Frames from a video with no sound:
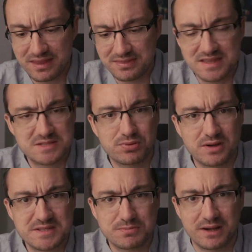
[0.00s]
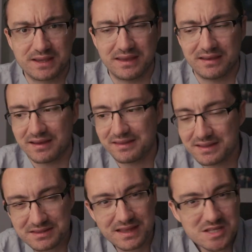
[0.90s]
in this price bracket, and
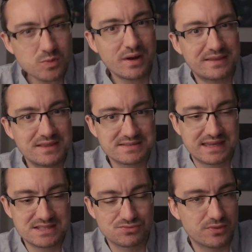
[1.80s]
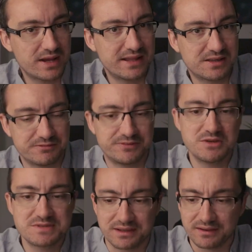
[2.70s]
that's where this gets really
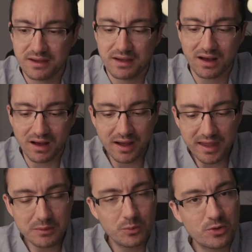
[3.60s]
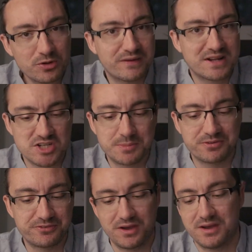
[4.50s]
confusing. I would have actually
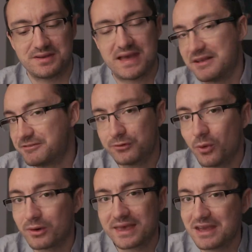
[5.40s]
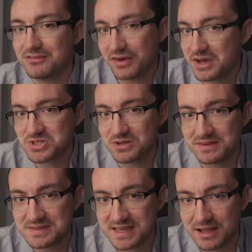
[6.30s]
preferred a 4K version of
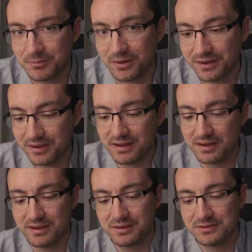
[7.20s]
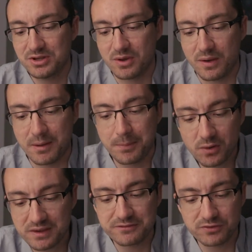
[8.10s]
this camera. You know, a
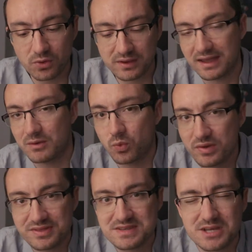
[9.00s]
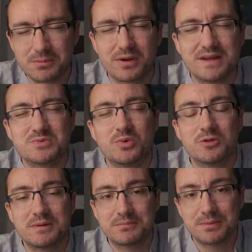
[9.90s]
Pocket 4K with these upgrades would
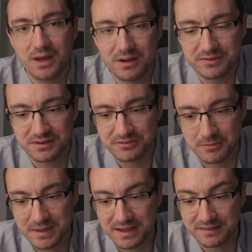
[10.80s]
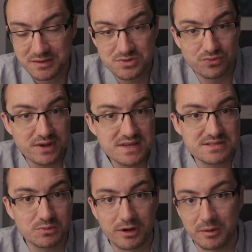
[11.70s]
have been perfect for me. There was a
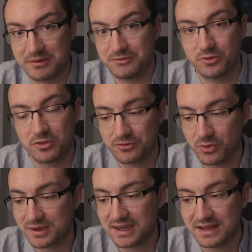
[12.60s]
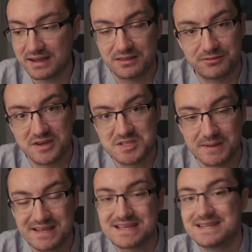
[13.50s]
reason why I went for the 4K in the first
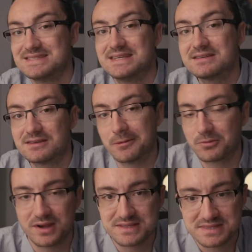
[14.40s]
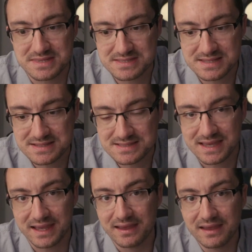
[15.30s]
place and didn't upgrade to the
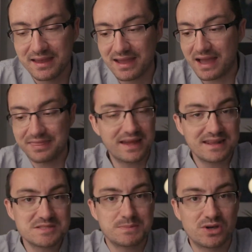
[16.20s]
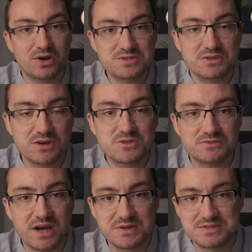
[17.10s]
6K, and that is because of those
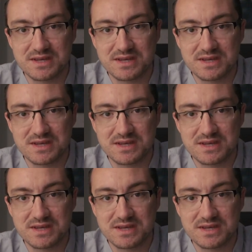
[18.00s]
file